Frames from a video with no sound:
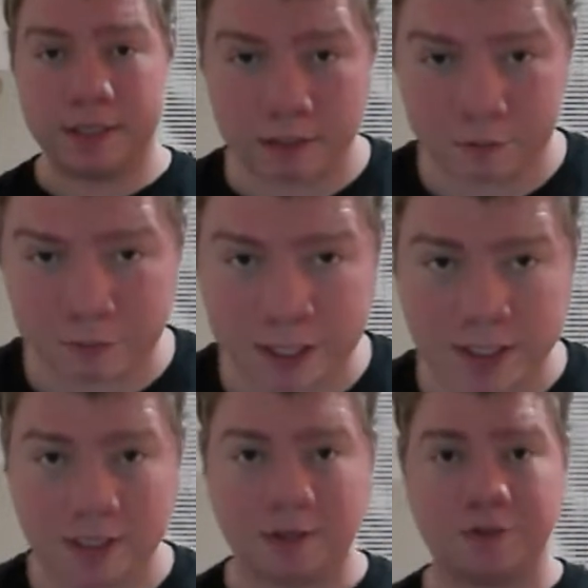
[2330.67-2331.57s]

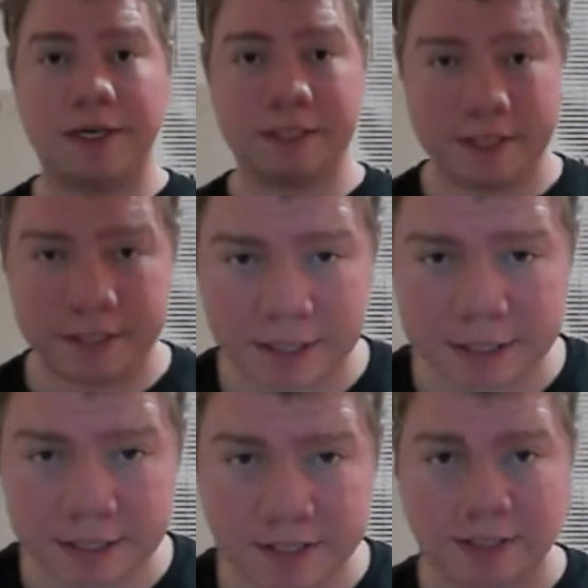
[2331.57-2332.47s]
rated
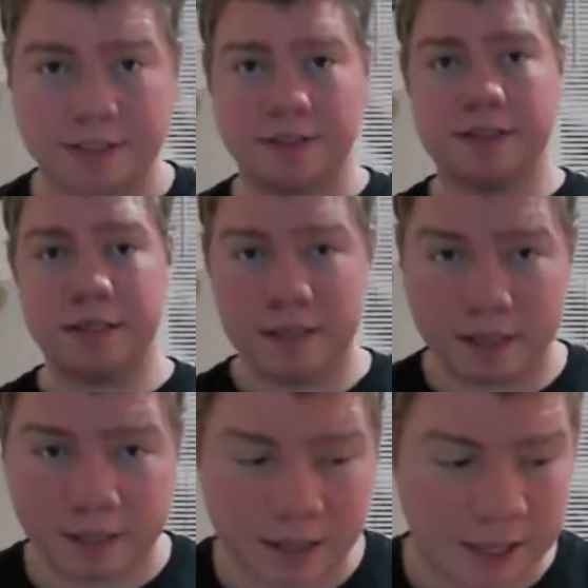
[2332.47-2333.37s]
craziness
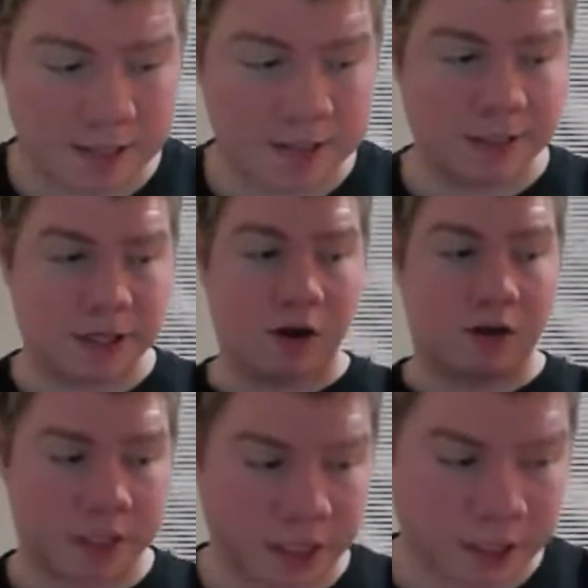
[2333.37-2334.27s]
that is
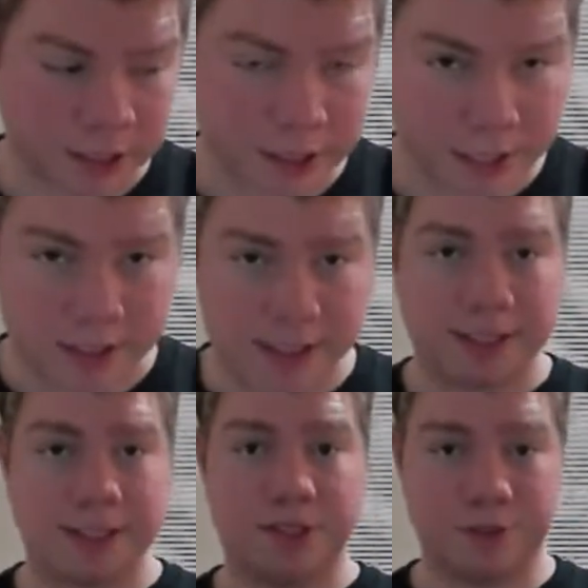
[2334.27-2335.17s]
Jolly. I can guarantee
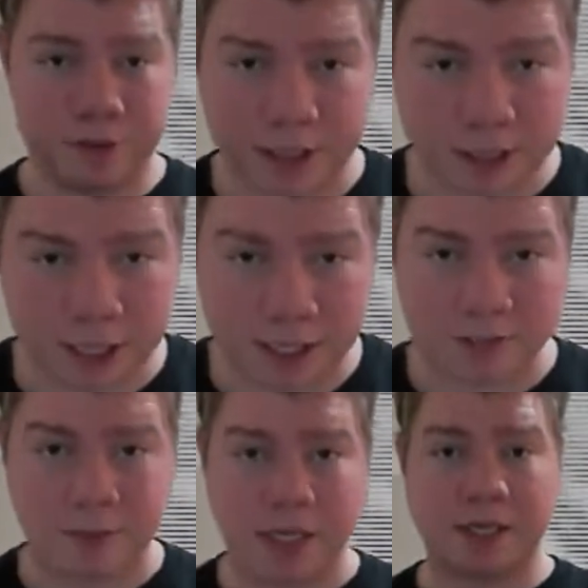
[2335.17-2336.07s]
you it's not as
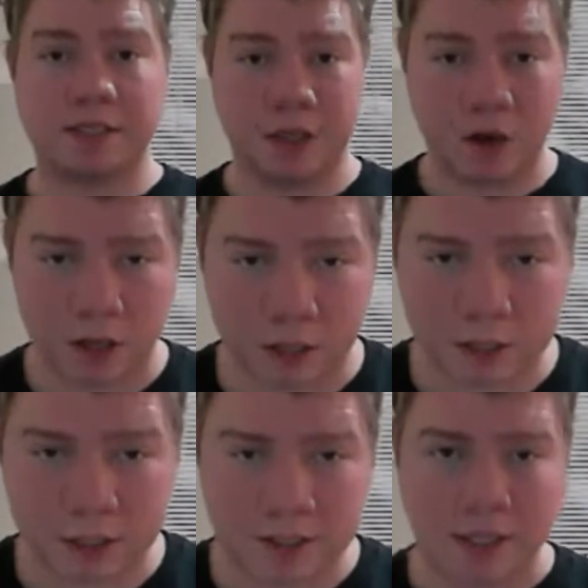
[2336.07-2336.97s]
bad as Jolly.
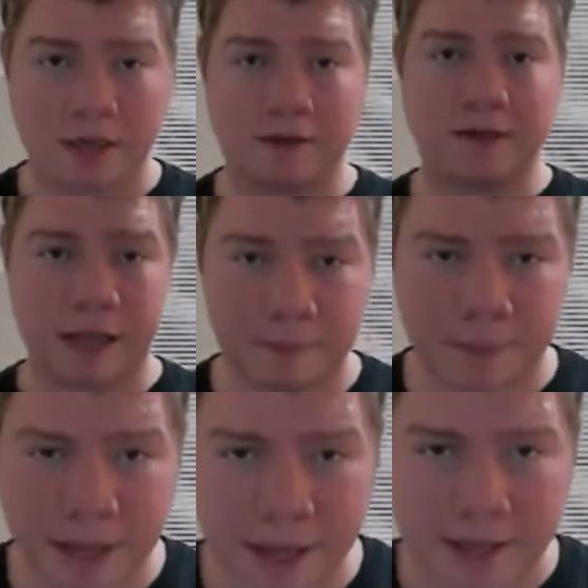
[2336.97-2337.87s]
It's not that
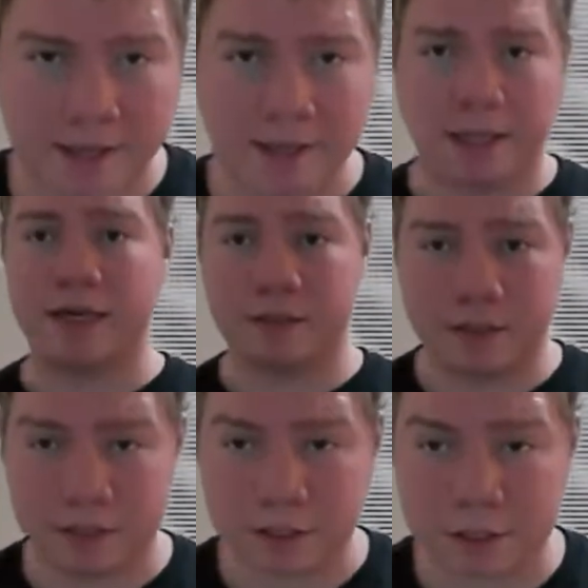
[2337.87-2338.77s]
bad. Actually,
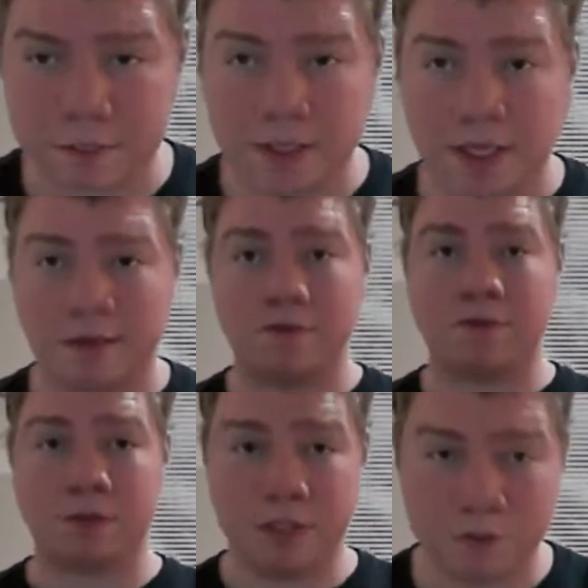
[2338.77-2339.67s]
it's something I
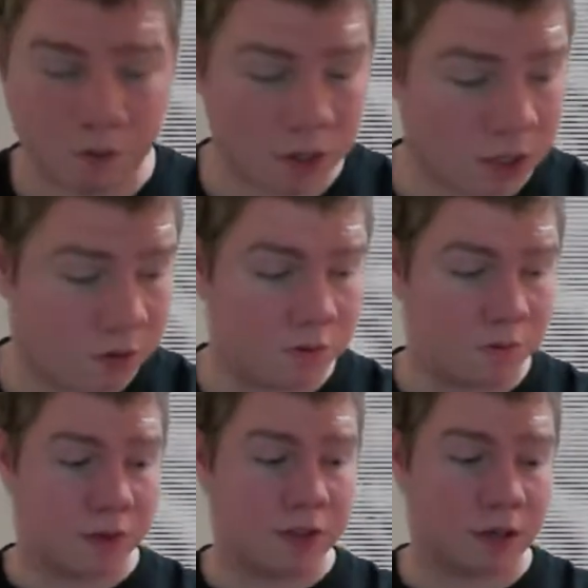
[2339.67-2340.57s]
really do want to
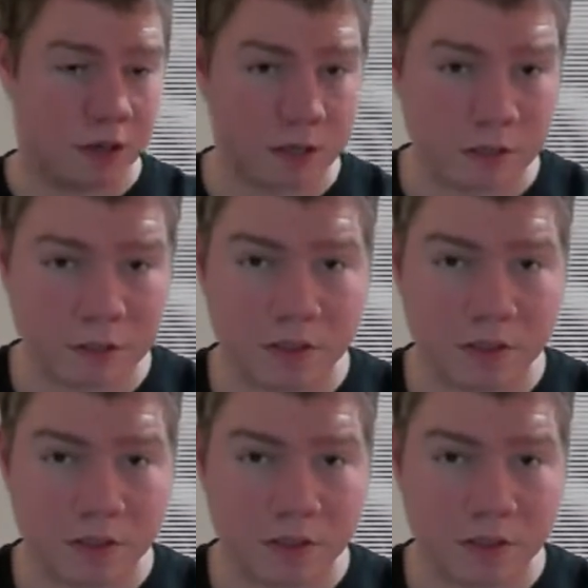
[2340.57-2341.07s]
work on